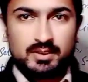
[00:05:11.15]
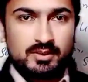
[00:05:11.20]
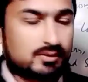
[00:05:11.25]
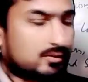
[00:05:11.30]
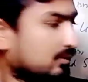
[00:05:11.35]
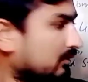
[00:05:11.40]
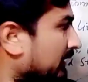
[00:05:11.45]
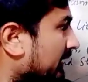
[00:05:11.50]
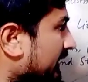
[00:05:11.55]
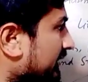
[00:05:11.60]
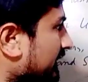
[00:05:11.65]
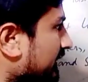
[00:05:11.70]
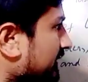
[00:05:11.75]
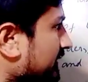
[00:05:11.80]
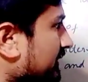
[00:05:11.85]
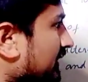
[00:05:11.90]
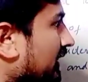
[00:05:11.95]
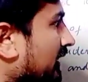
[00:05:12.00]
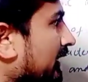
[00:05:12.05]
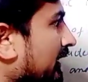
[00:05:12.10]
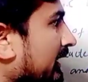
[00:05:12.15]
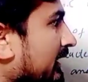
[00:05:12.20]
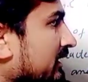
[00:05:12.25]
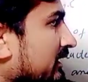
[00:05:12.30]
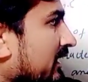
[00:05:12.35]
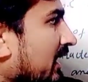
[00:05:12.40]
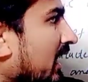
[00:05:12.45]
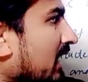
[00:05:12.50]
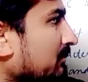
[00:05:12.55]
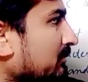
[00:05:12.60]
So it
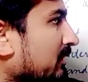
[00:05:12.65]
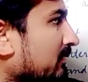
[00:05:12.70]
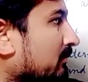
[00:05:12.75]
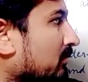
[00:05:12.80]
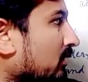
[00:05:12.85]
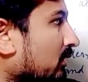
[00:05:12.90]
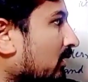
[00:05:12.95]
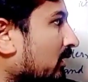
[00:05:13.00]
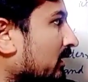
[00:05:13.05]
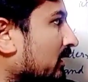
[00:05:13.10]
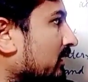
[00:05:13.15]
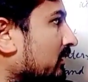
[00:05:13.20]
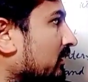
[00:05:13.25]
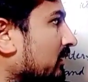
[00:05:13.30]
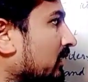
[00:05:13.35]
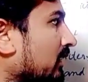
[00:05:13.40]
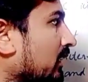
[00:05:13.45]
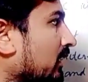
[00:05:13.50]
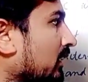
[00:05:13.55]
can be broader,